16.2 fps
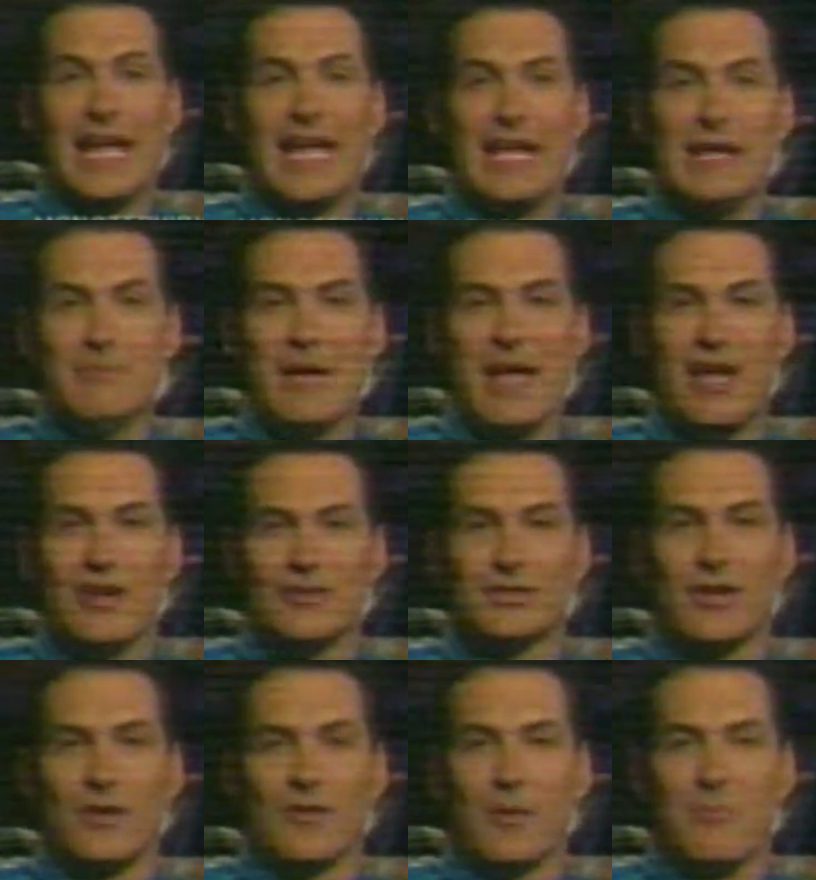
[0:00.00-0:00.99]
Emails
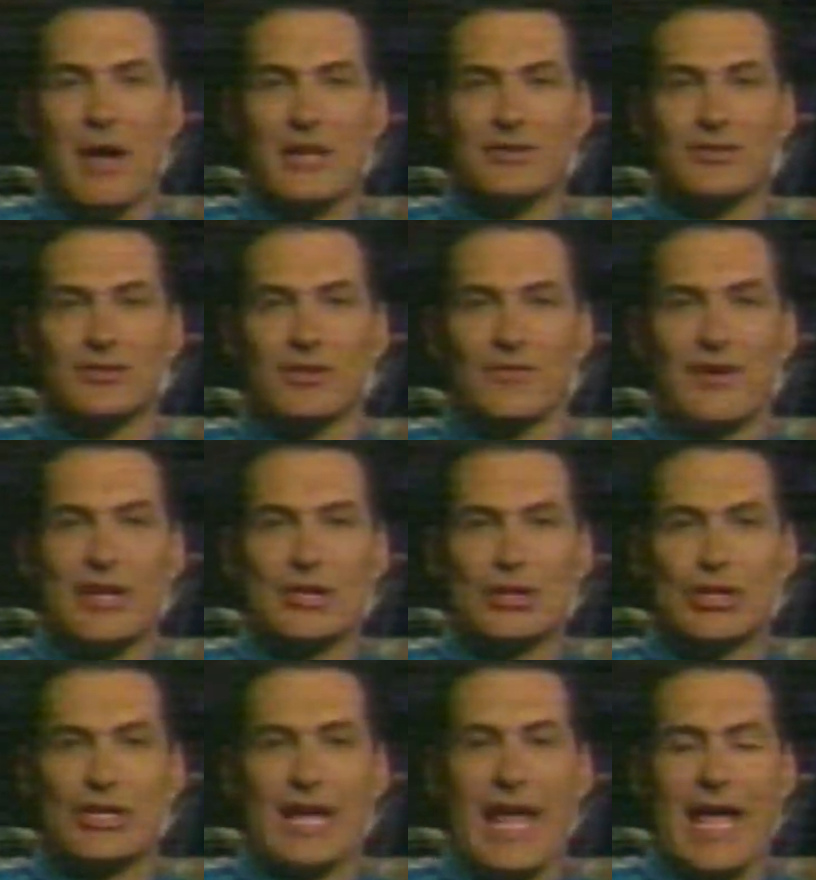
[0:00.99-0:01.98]
go to
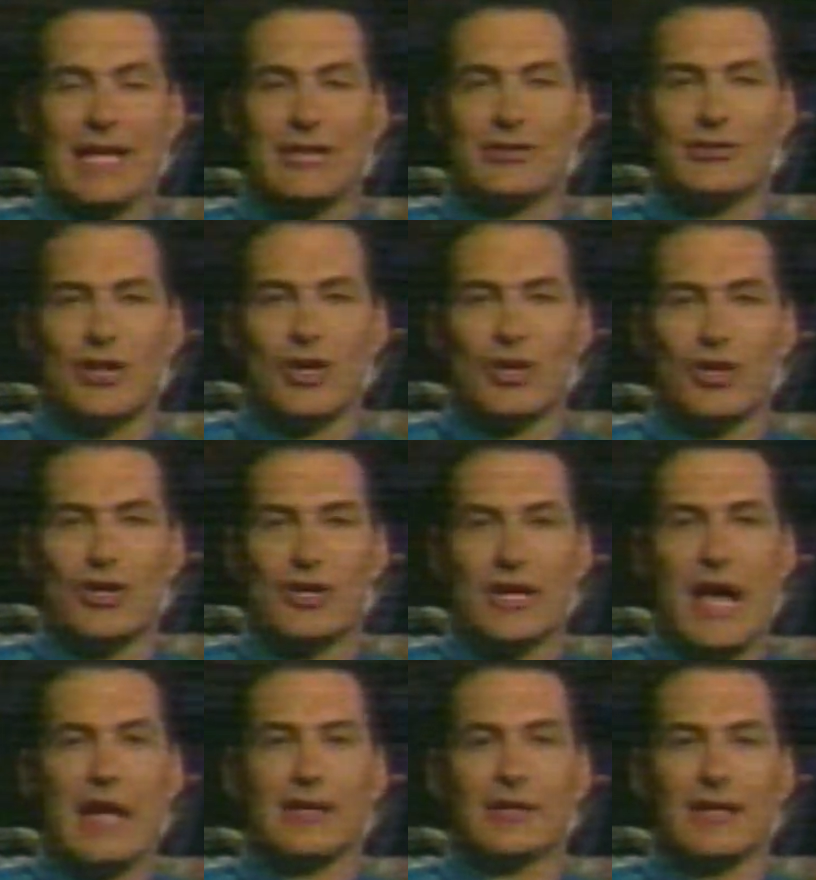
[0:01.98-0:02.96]

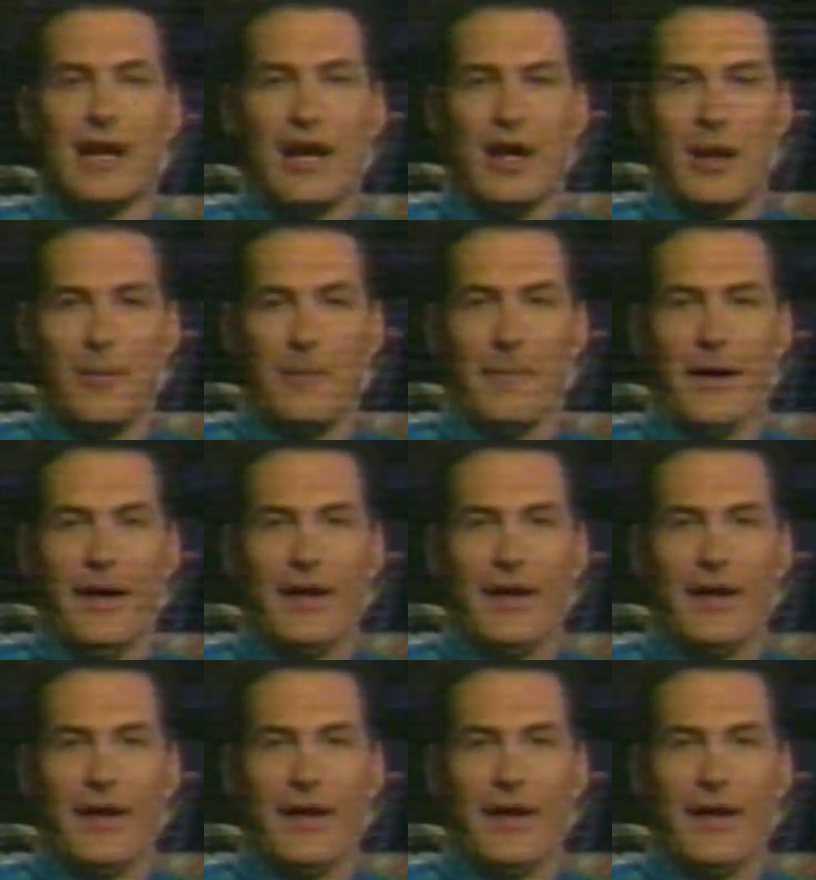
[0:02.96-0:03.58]
monstervision@turner.com,